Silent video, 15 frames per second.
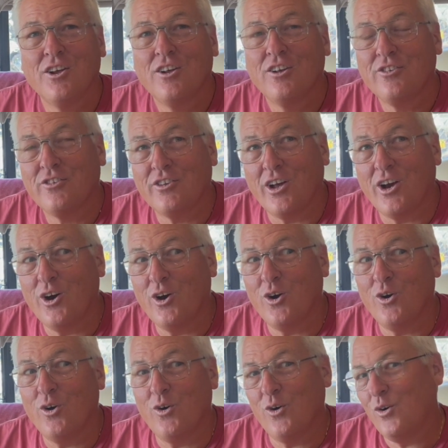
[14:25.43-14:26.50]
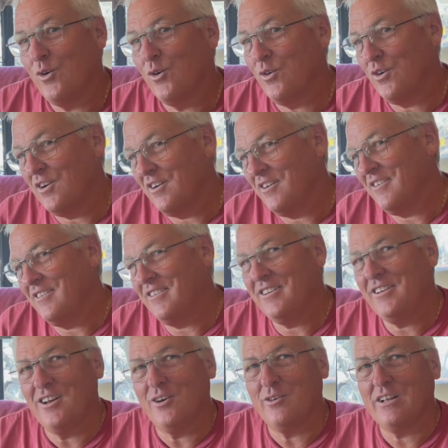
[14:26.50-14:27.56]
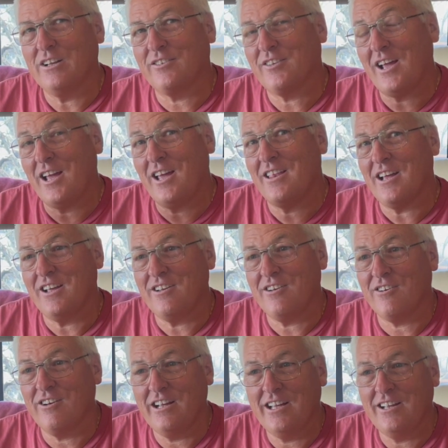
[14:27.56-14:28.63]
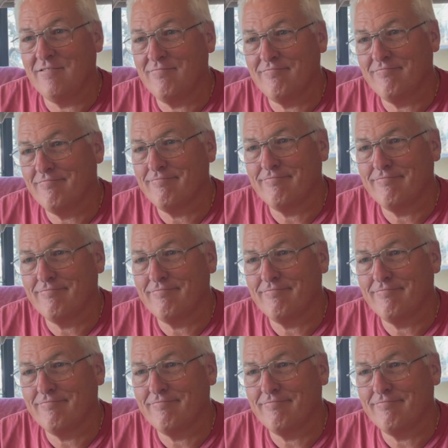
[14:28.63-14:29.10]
So, it'll say that you're in